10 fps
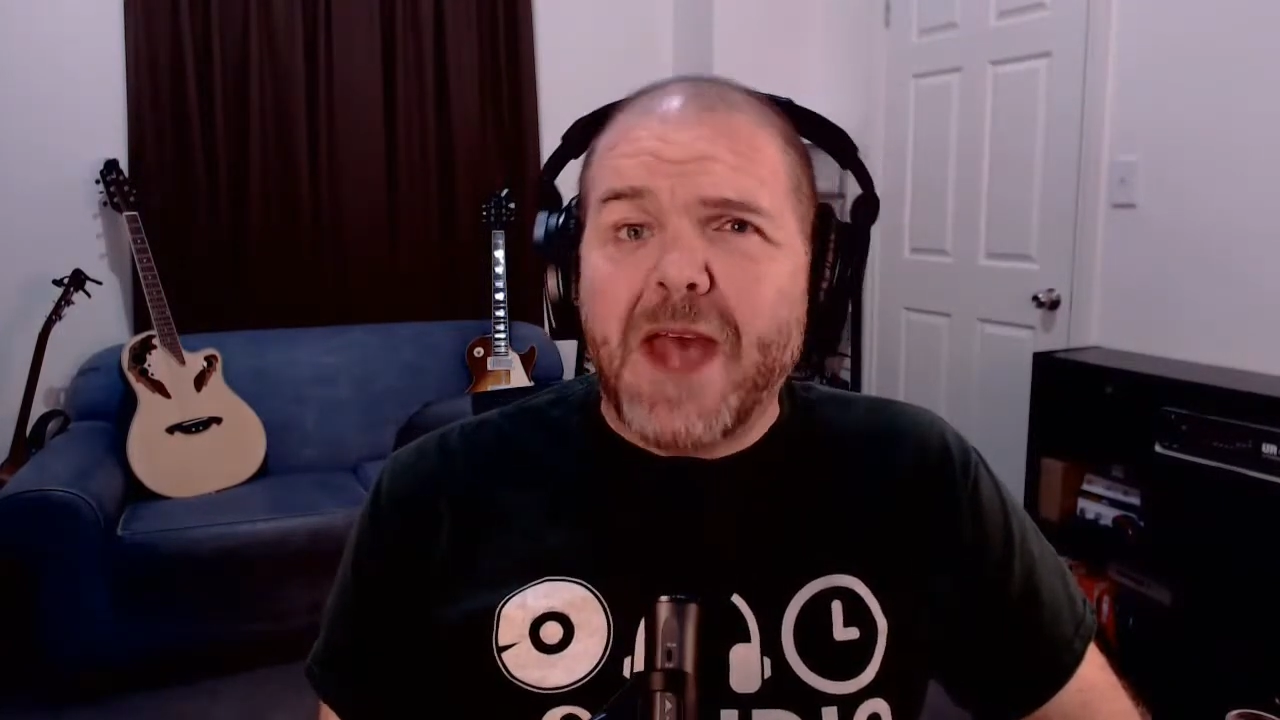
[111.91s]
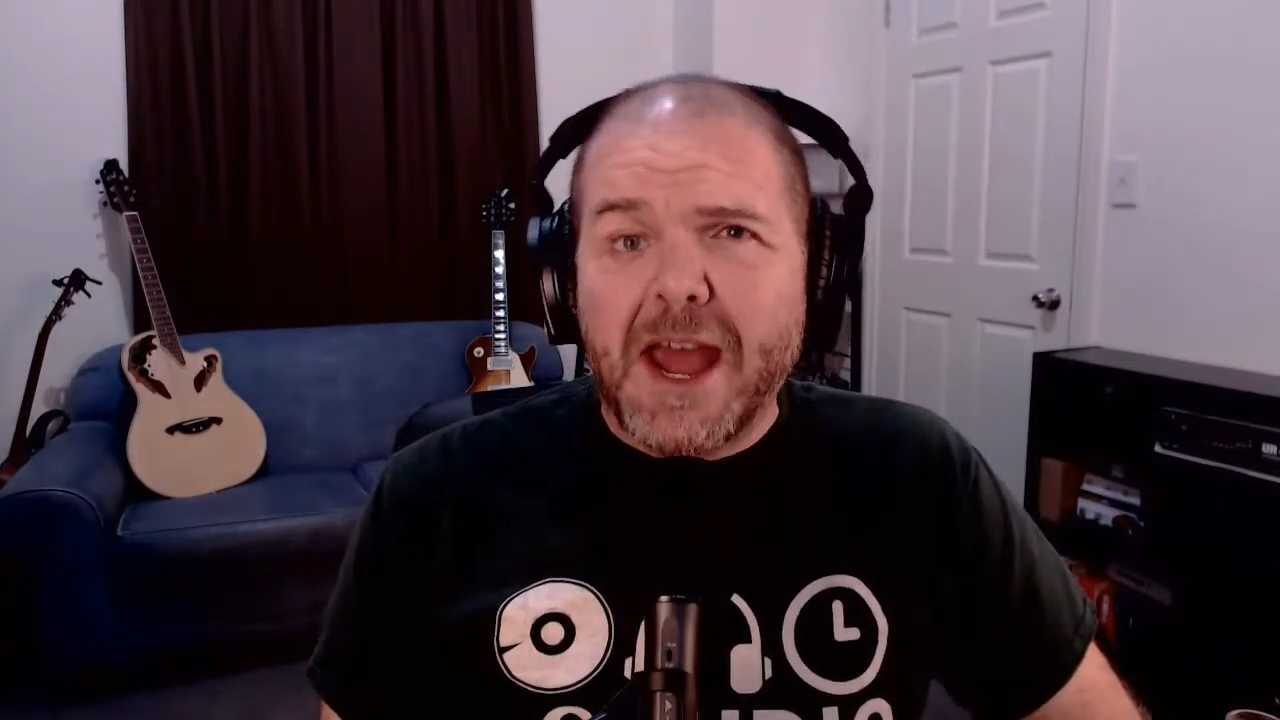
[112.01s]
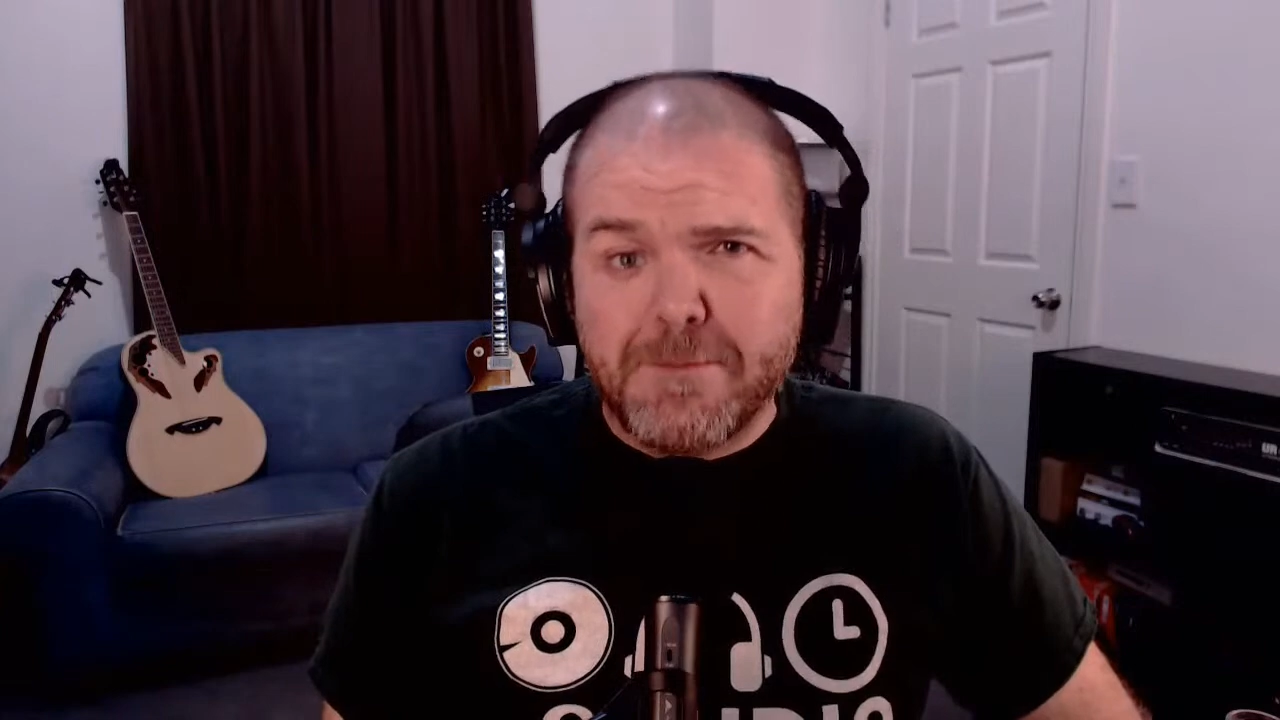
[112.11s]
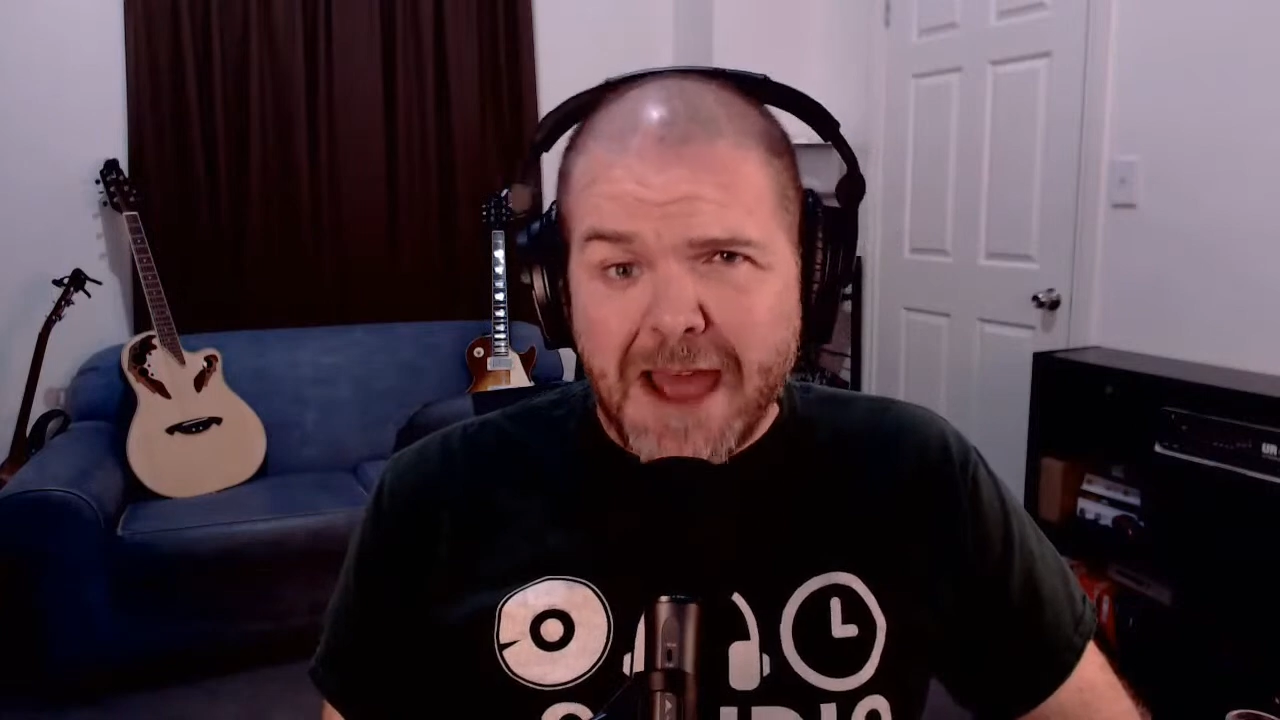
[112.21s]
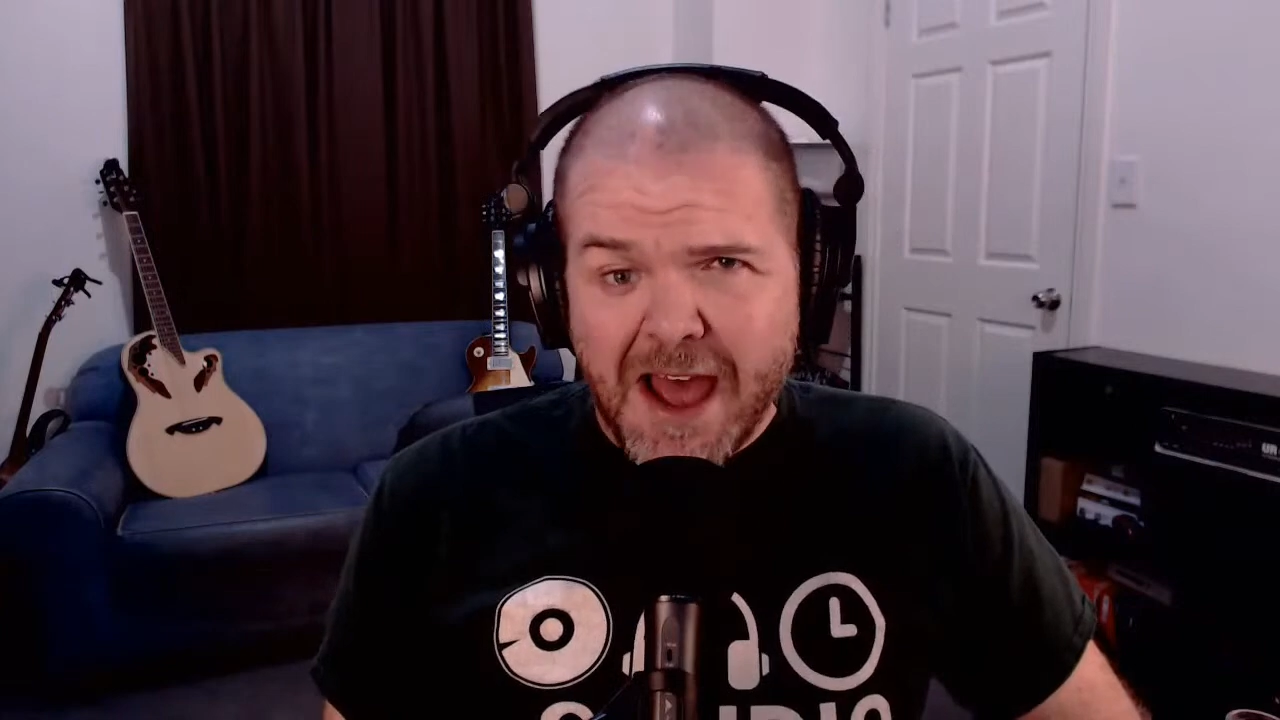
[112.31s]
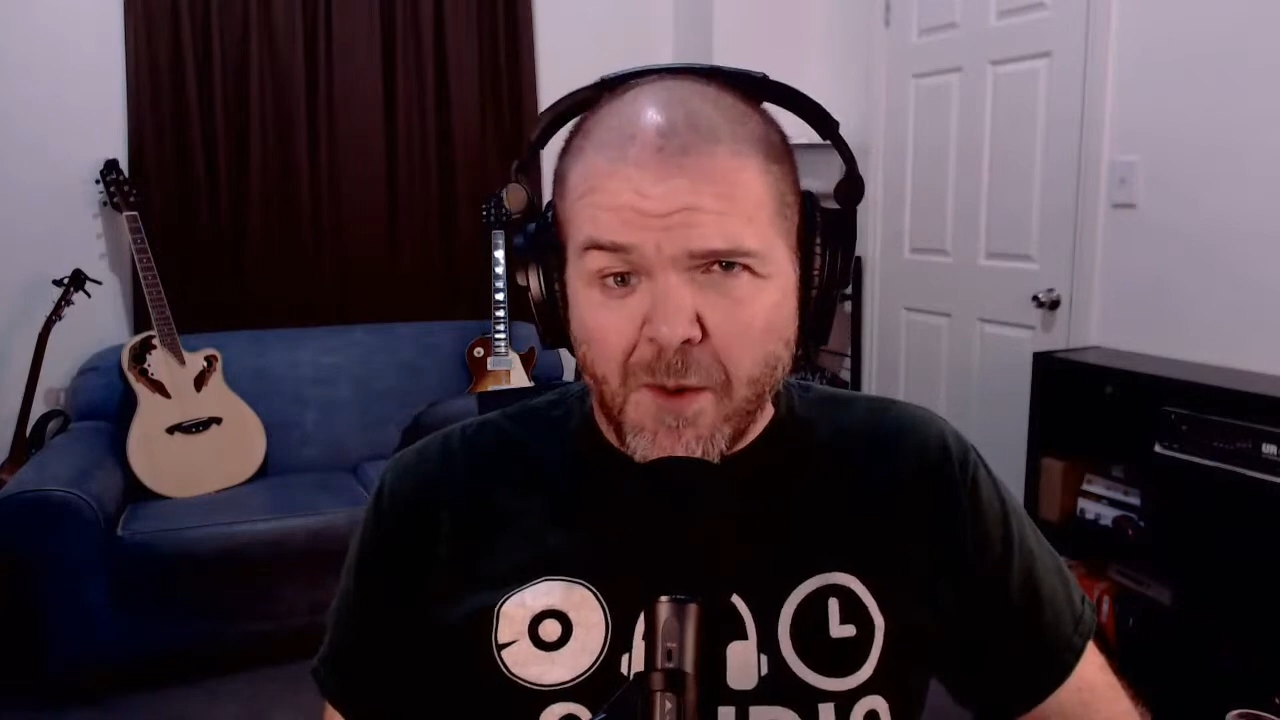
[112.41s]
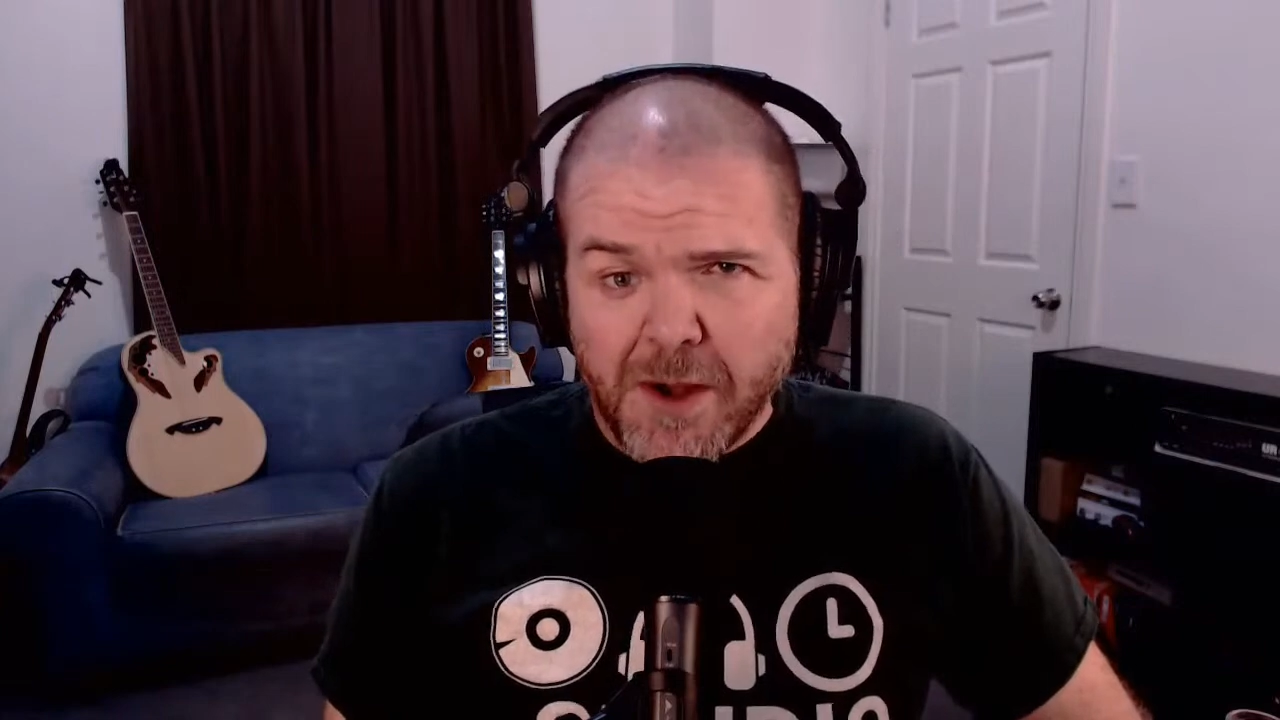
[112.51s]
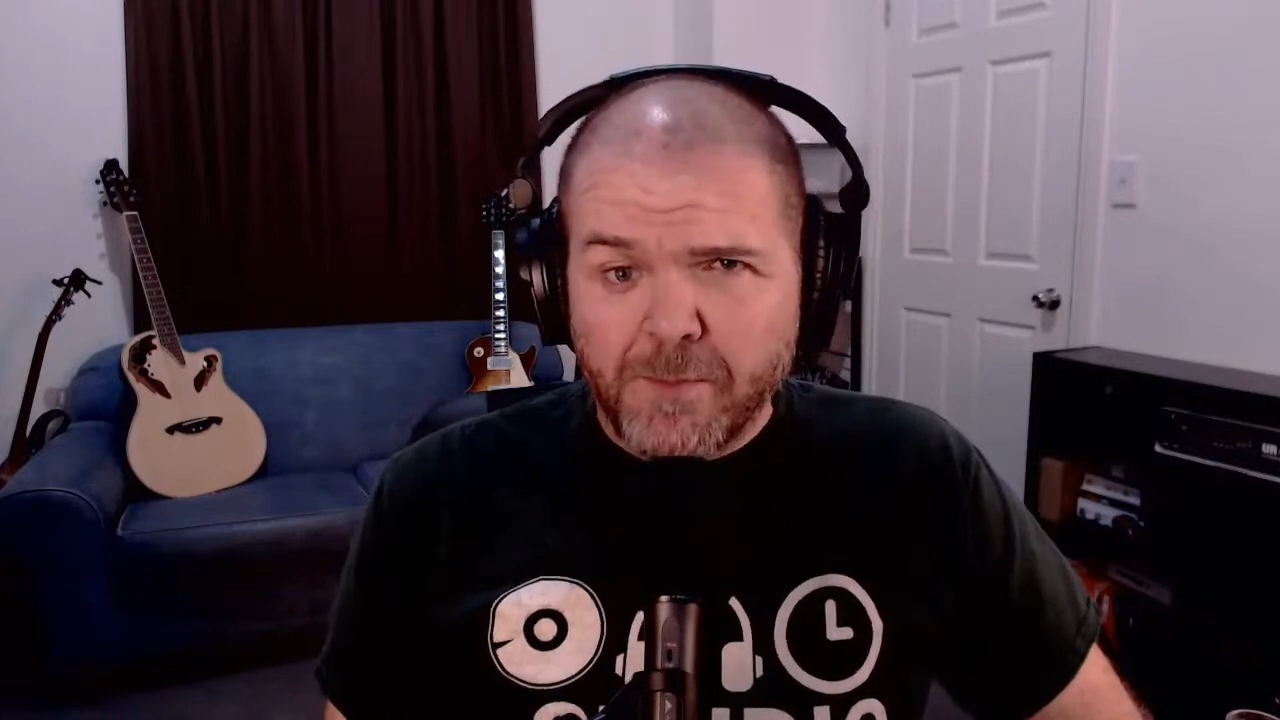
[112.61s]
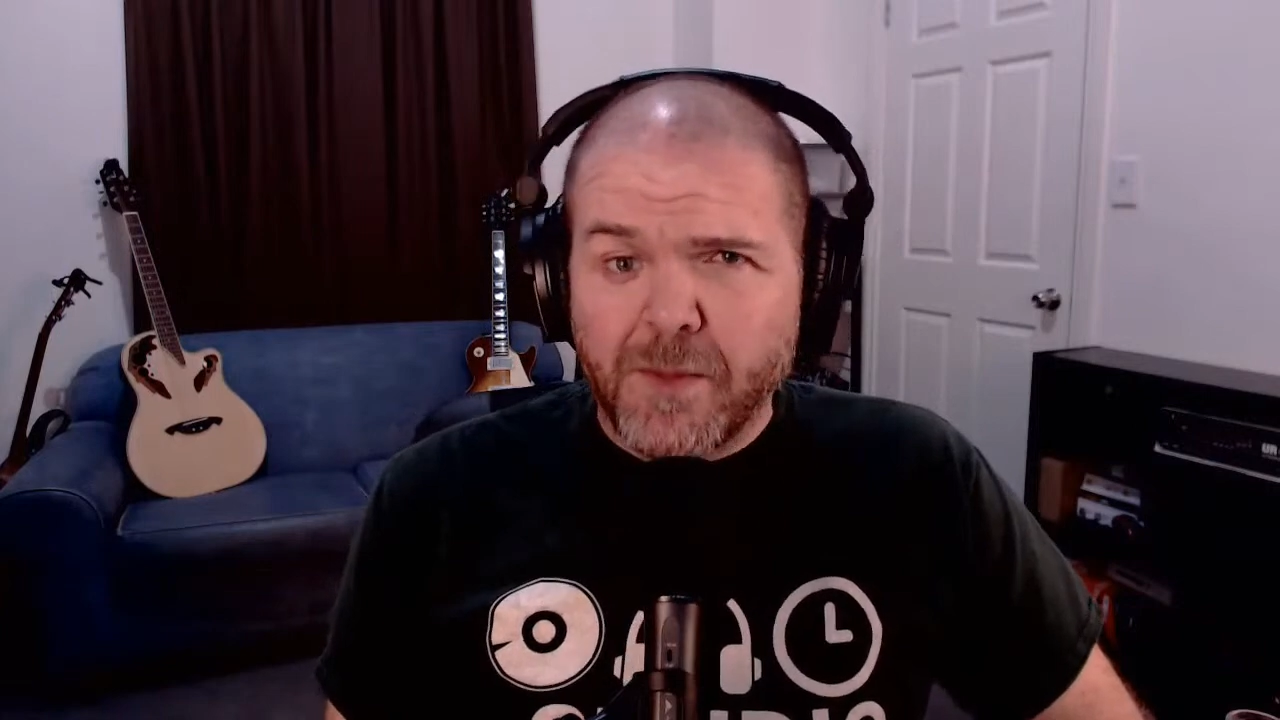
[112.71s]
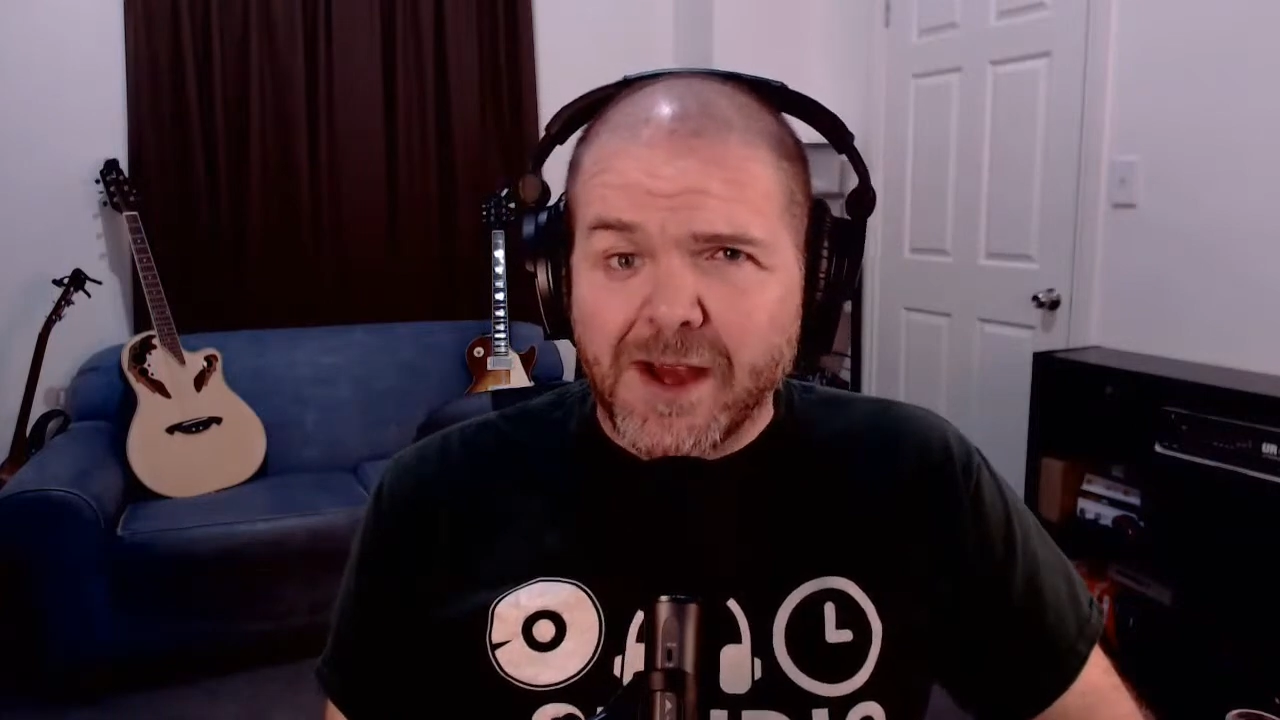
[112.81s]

and power,